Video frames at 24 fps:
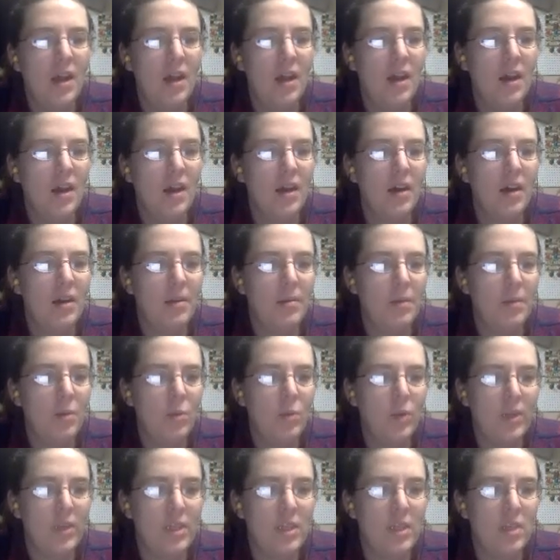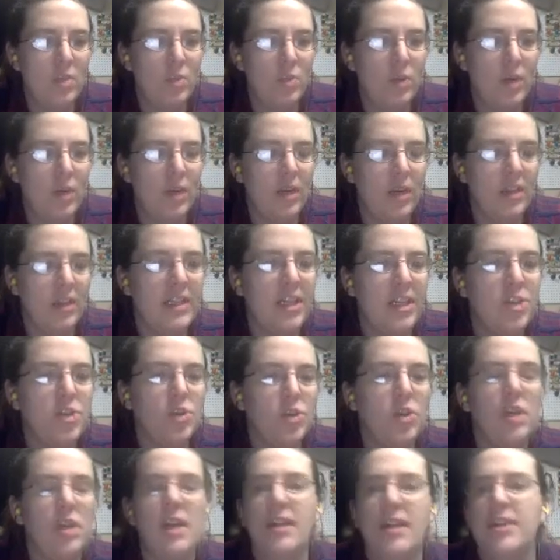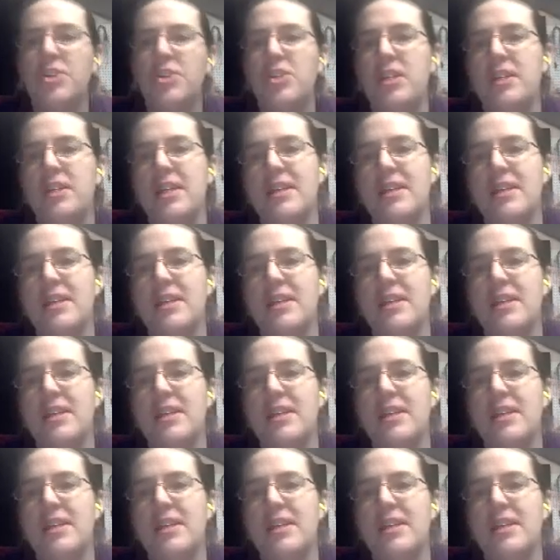what's the word, dendrochronology.